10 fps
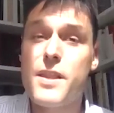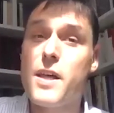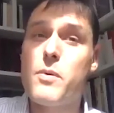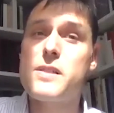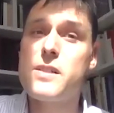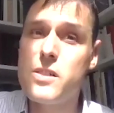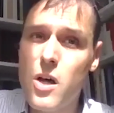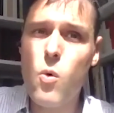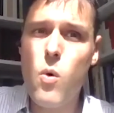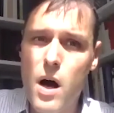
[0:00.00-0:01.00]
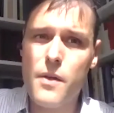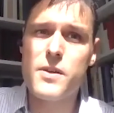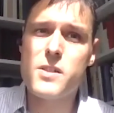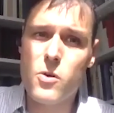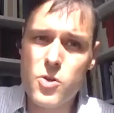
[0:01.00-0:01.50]
There was no
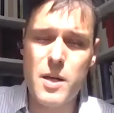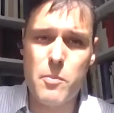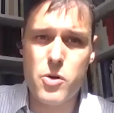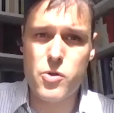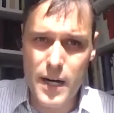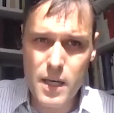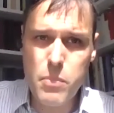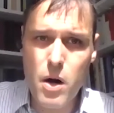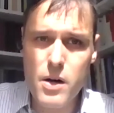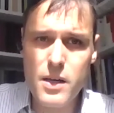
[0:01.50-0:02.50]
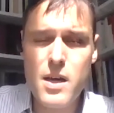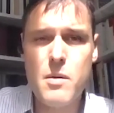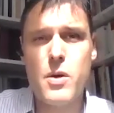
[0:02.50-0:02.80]
other social democratic party,